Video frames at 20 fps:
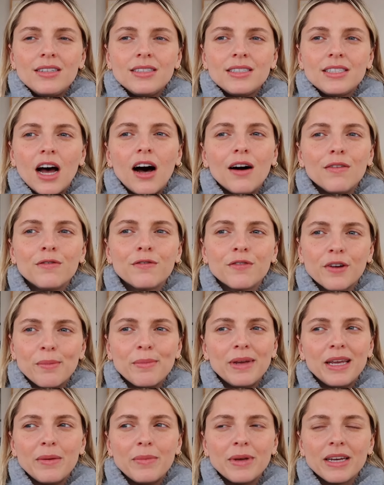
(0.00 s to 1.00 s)
tough for
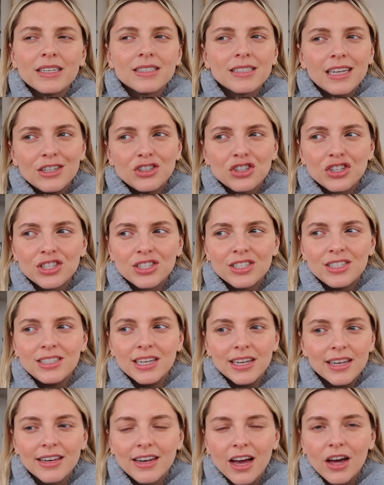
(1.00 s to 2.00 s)
me because I just
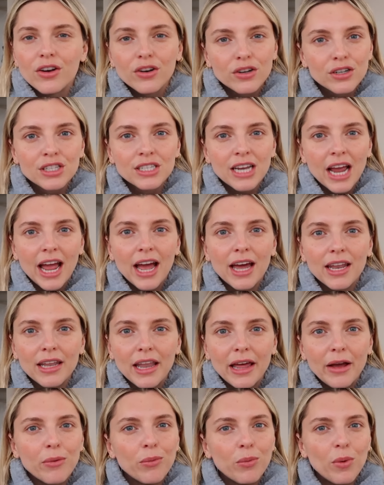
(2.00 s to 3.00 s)
didn't understand
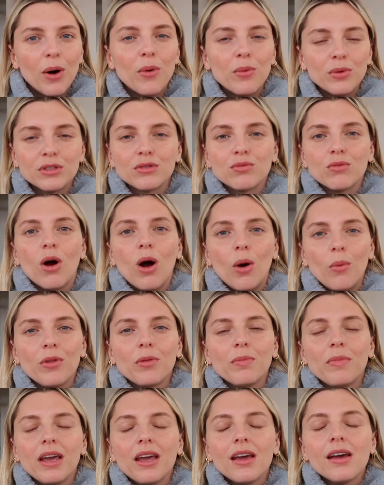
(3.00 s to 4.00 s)
like what was wrong
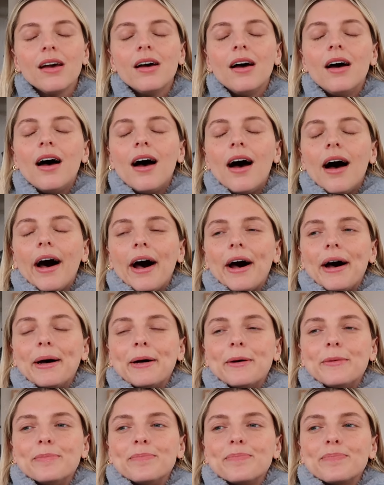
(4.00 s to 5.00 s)
with me.
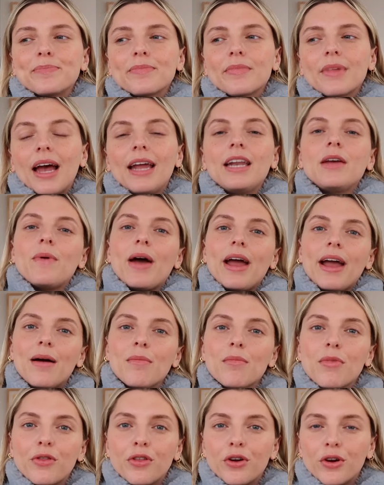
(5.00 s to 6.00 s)
Anyway,
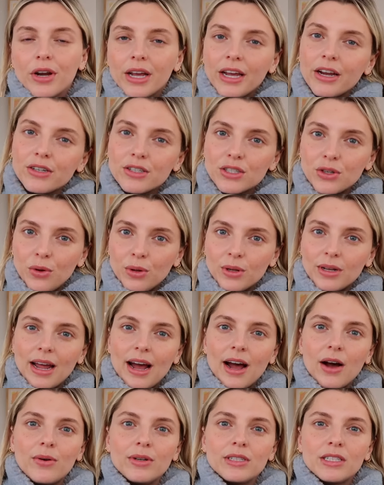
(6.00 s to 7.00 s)
I'm 30 years old
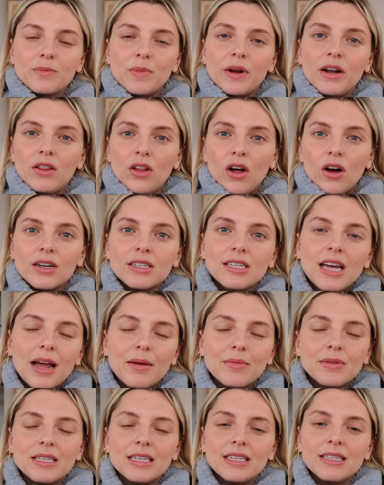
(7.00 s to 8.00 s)
now. It's been a long
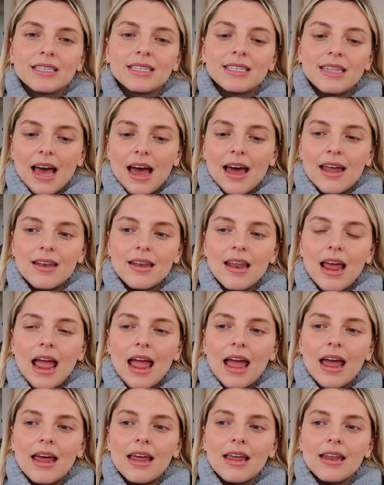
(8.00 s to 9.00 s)
time since then.
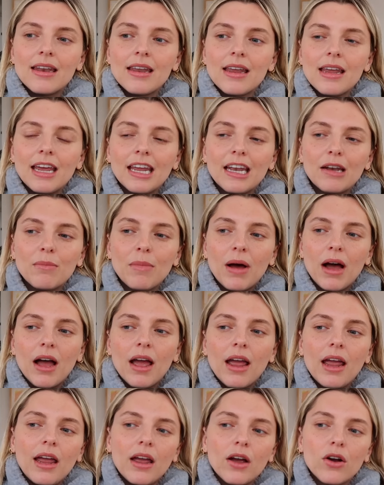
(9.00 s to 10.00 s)
And in
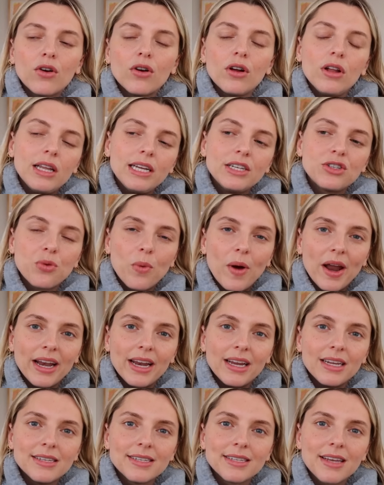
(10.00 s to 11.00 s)
my early
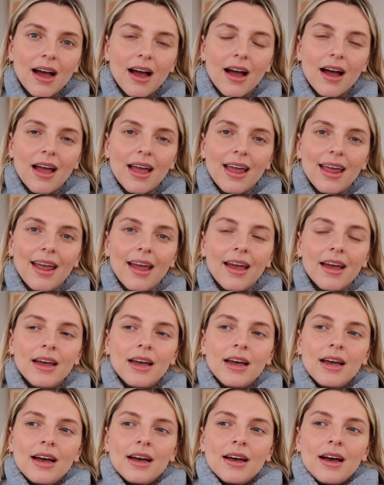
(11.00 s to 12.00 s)
20s, I
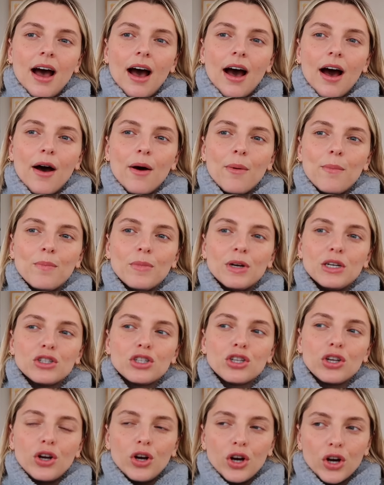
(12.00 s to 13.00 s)

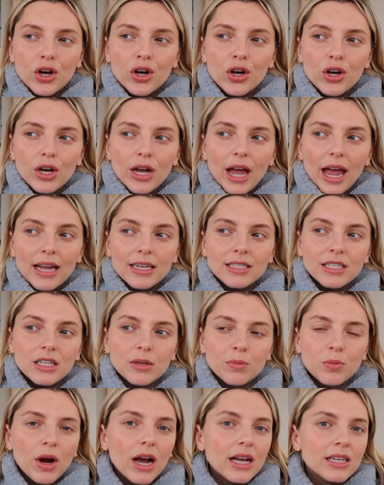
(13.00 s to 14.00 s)
took
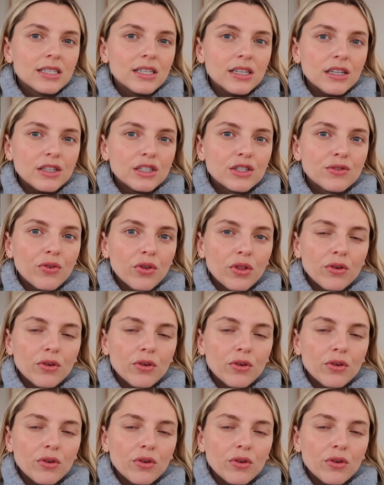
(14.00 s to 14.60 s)
antidepressants for